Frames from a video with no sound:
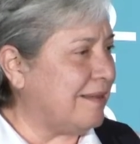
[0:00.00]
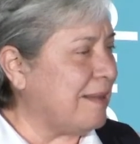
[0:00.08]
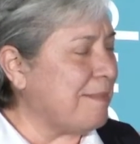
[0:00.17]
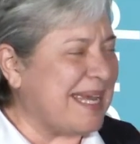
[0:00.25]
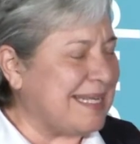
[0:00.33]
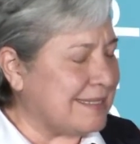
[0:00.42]

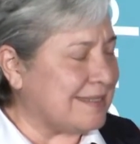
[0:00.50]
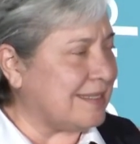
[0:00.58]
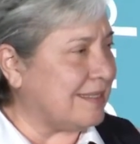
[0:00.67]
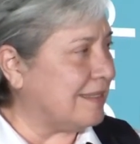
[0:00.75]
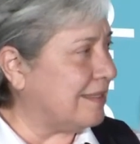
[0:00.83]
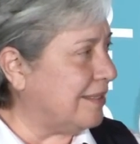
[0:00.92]

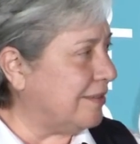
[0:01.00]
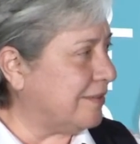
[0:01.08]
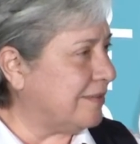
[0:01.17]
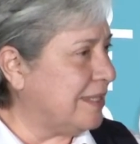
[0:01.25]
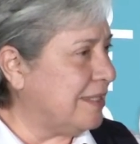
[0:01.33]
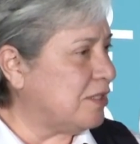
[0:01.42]
Amazing,
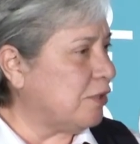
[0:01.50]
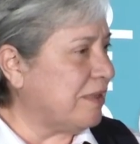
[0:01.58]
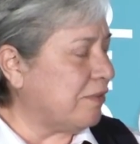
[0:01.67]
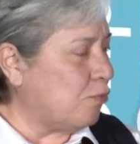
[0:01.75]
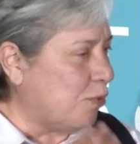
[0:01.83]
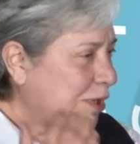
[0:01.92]
So
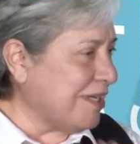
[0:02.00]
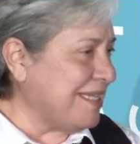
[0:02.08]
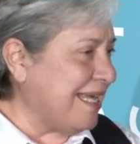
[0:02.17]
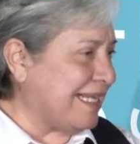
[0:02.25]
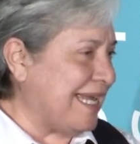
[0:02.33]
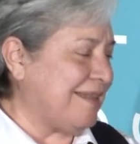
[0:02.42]
the work
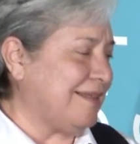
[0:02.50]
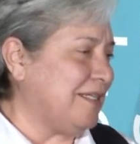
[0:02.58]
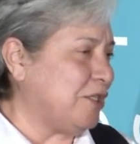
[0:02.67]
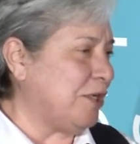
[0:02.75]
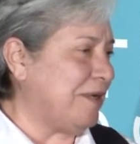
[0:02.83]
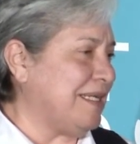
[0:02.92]
that Catholic
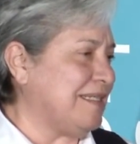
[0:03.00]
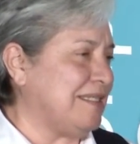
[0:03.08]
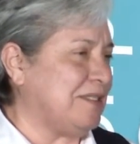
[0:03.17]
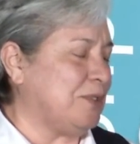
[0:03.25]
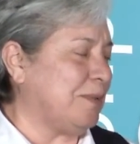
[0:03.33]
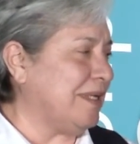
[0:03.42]
Charities
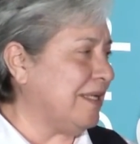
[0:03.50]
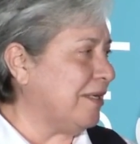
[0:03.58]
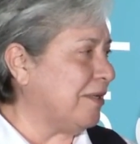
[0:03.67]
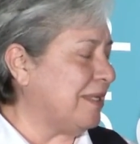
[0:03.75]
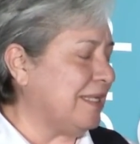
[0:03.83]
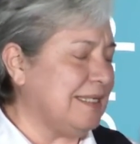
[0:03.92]
is doing
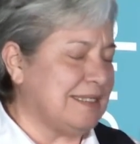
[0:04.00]
here